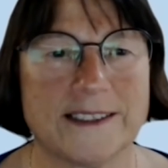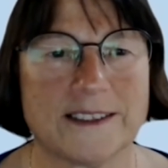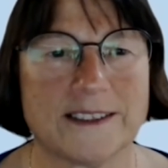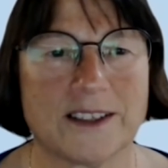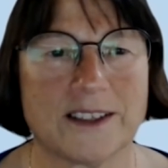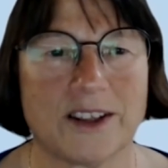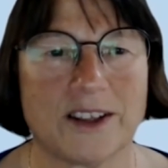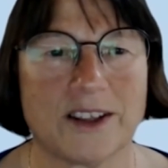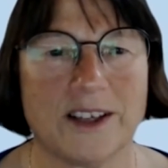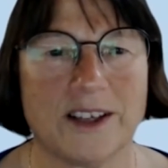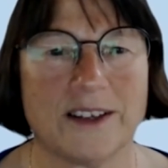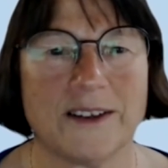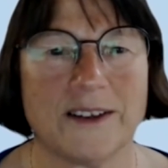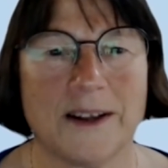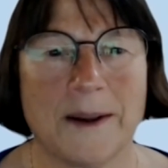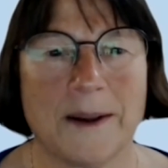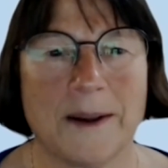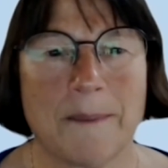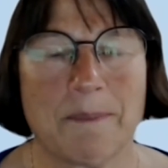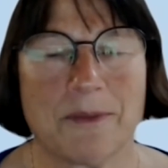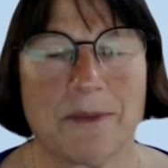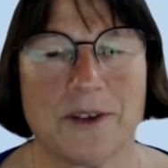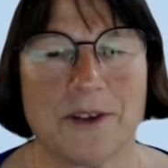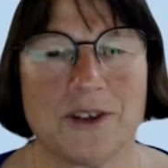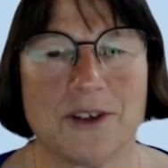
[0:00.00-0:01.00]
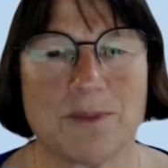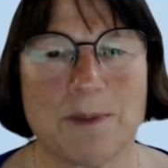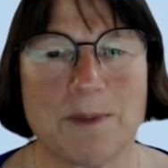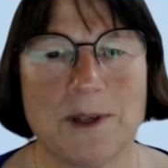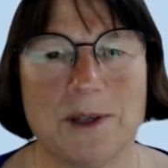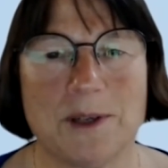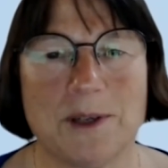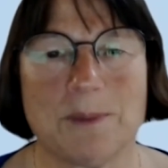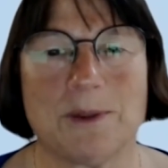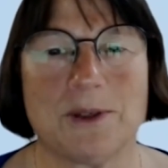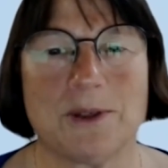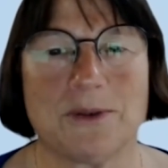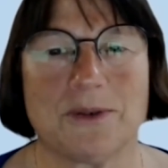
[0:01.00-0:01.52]
I think there's been
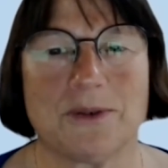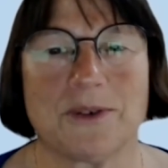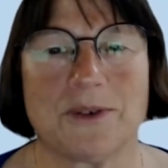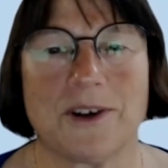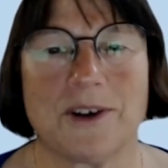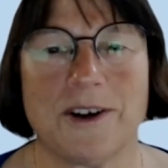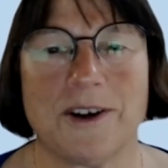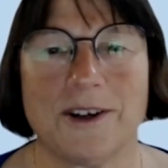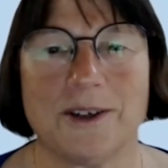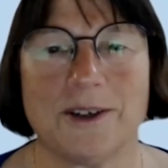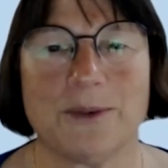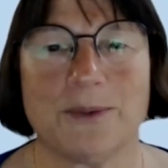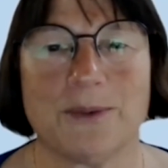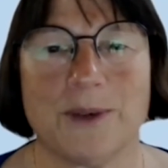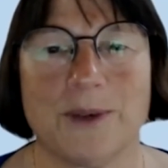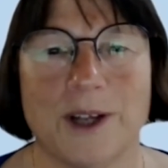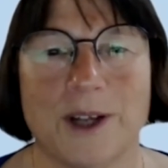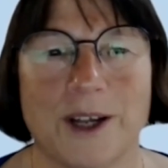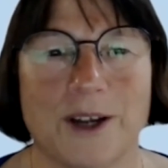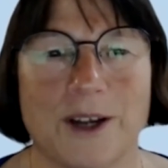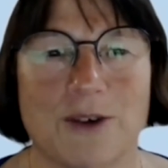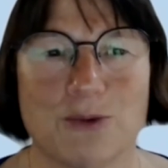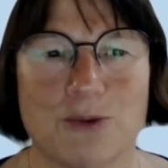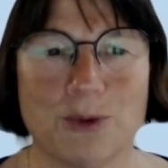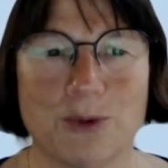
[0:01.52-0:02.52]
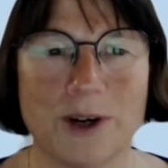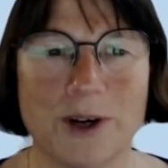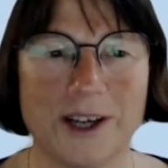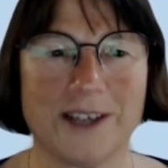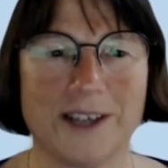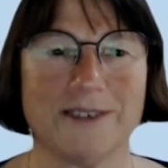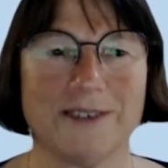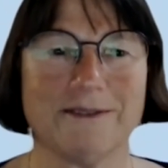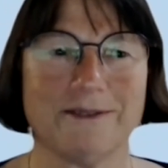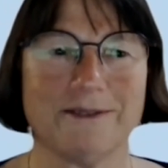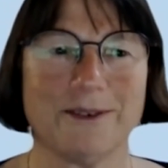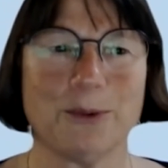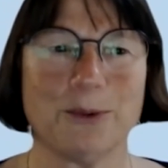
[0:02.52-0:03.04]
a bit of kind of, right,
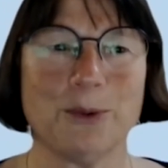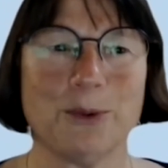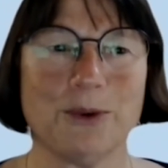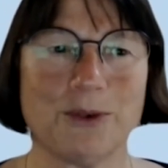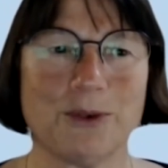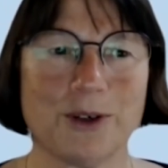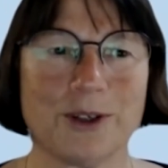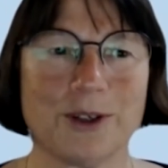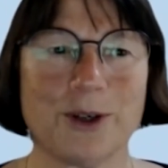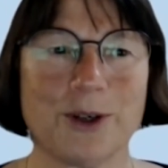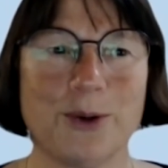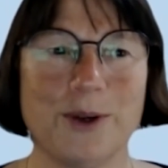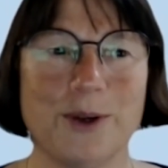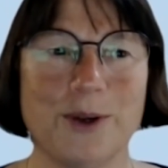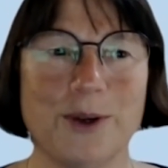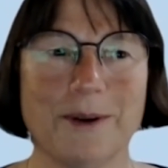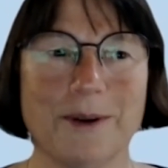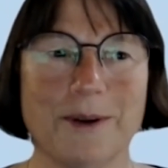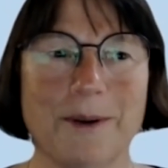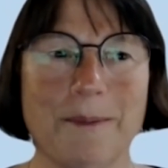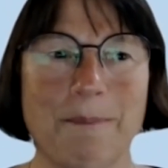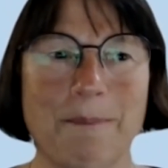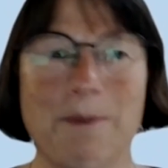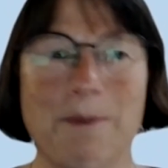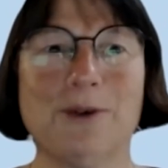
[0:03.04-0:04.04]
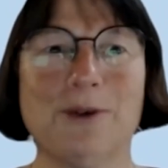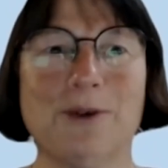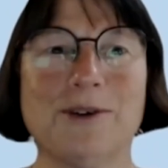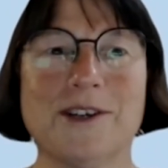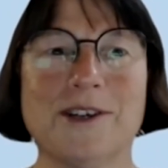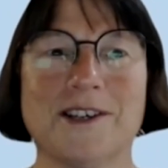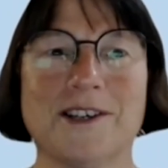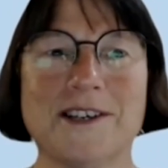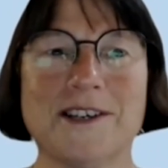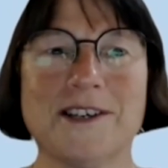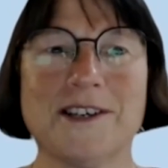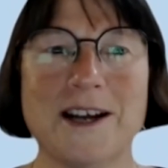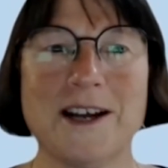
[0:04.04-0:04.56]
we've got a quick
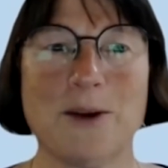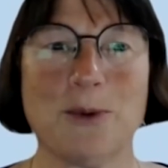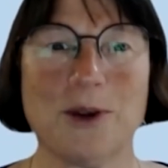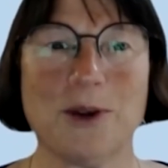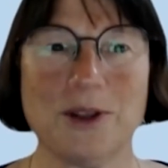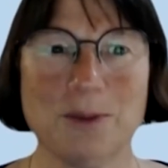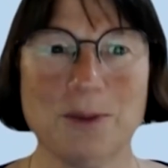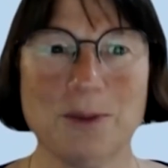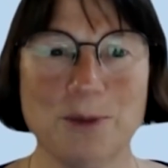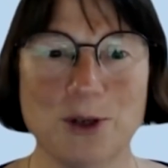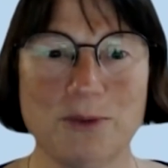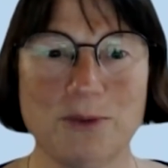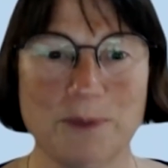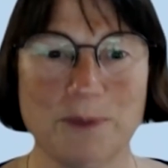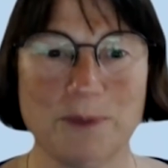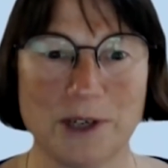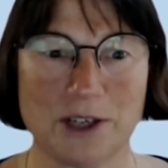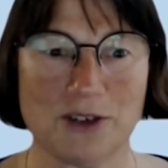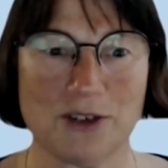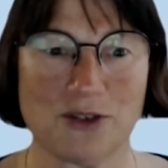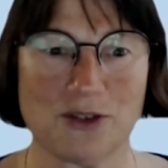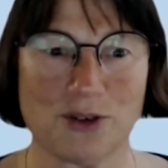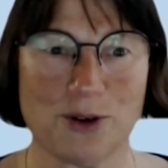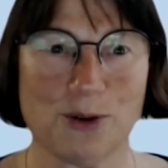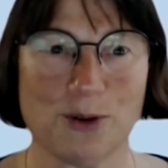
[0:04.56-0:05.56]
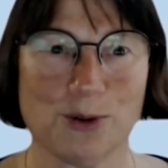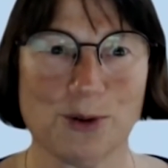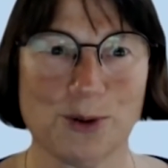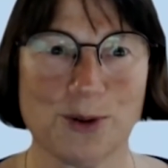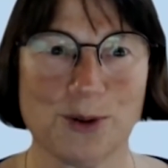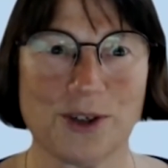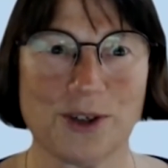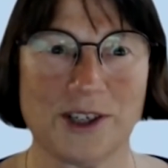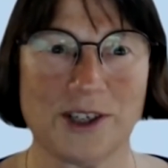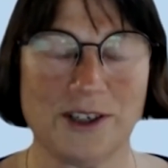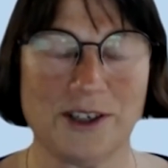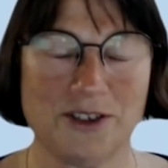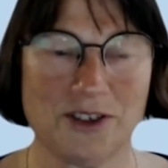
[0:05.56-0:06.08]
period now where the movement control
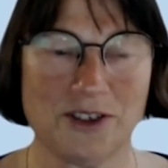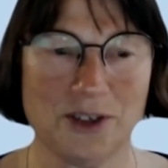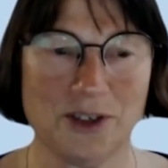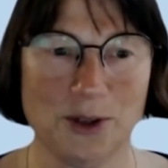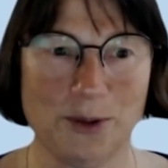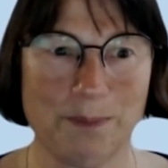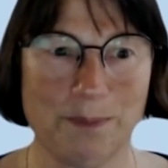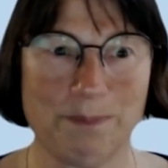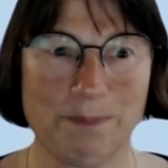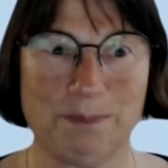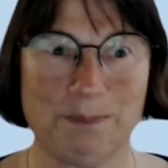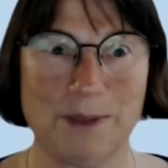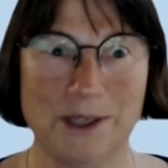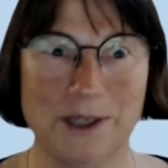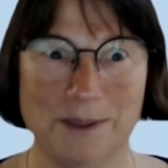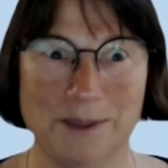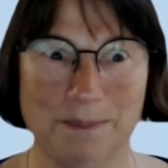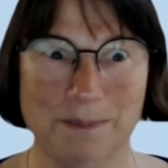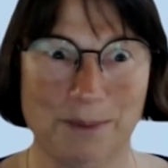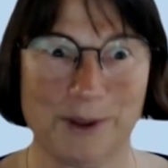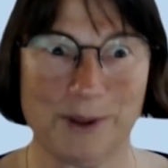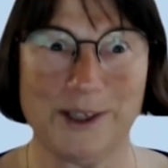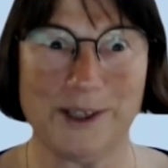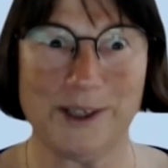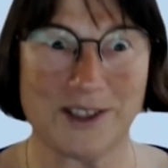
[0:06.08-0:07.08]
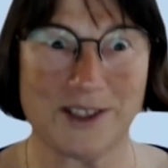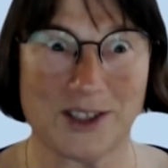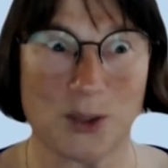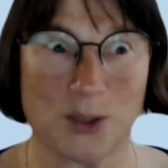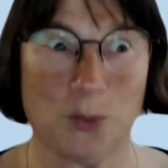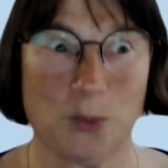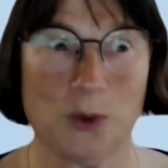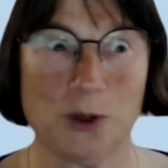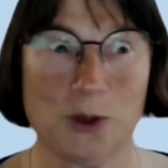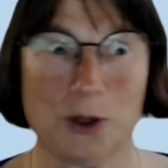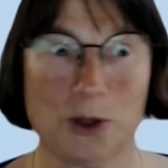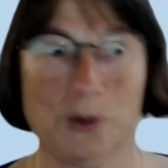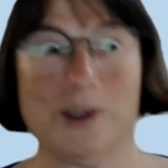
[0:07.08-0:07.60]
order has not been in place. So
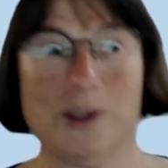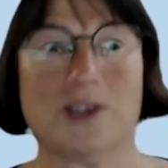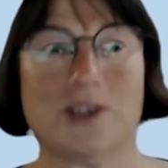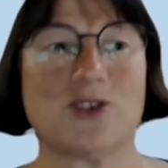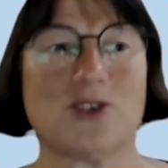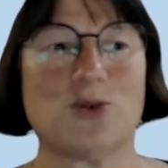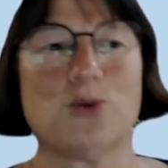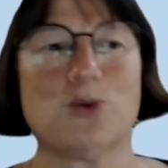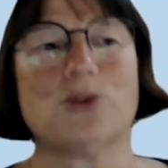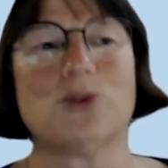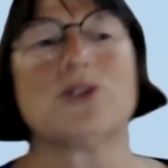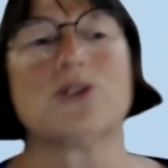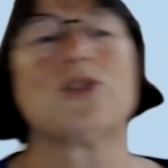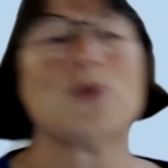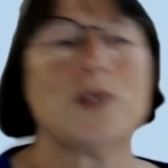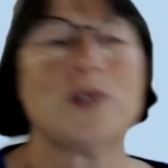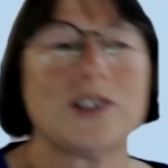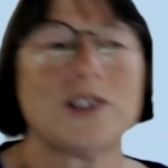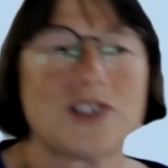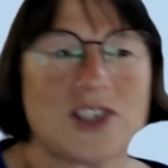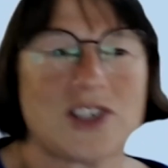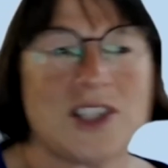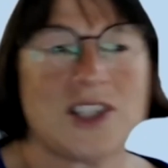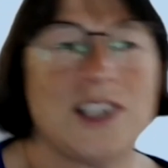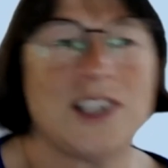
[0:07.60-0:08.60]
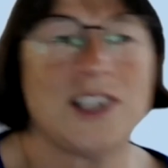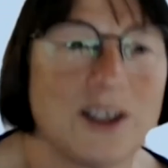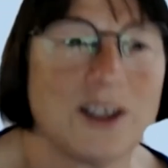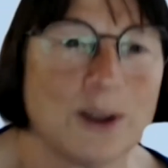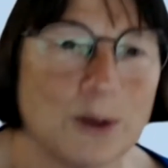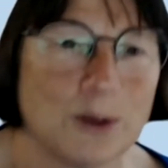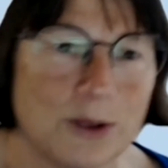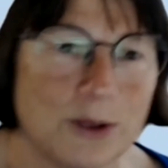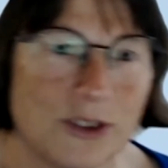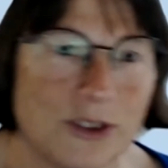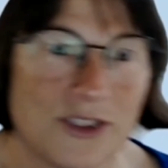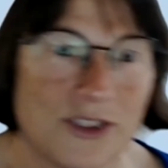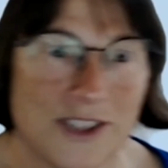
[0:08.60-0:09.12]
we'll go and talk to our
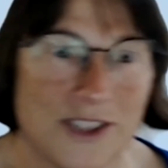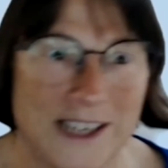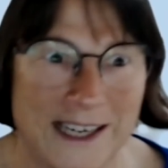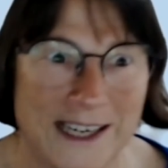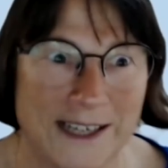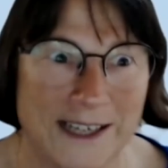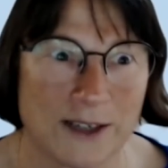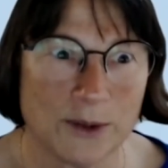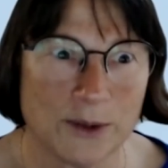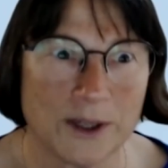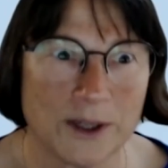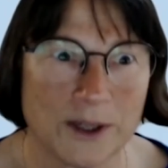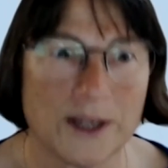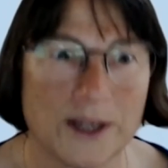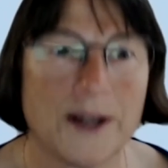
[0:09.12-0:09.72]
stakeholders now